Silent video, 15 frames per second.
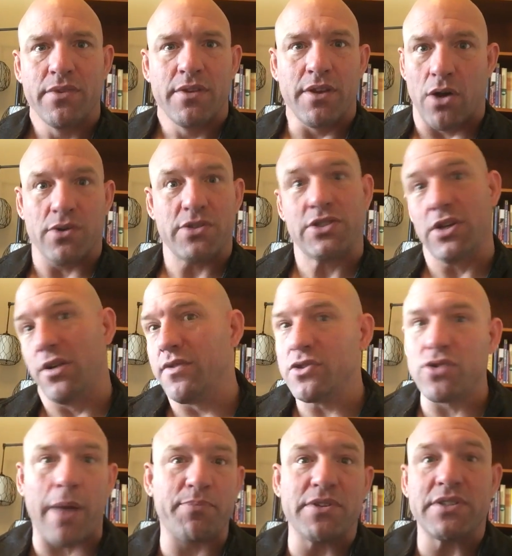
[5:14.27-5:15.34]
You know, Silva
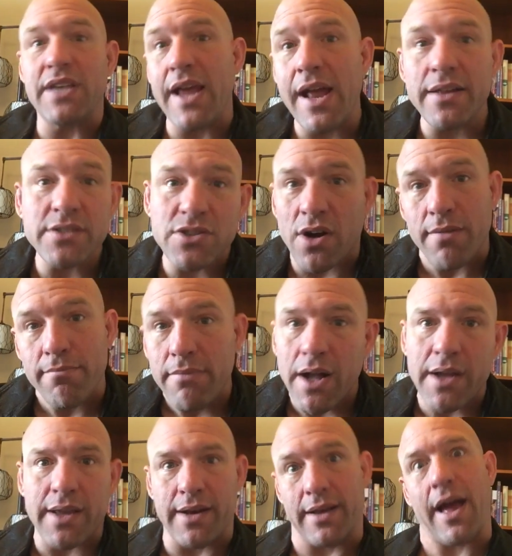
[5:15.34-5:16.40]
dropped his hands, started
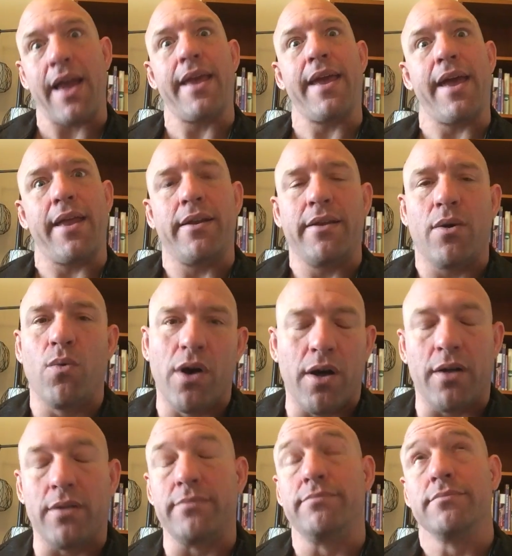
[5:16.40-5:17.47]
mugging, and got hit.
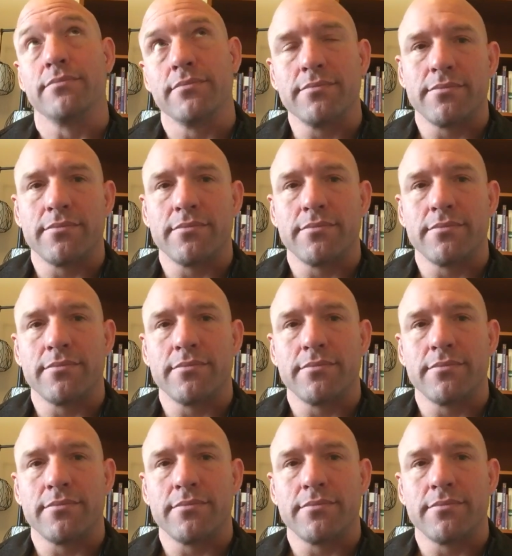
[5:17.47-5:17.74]
Well,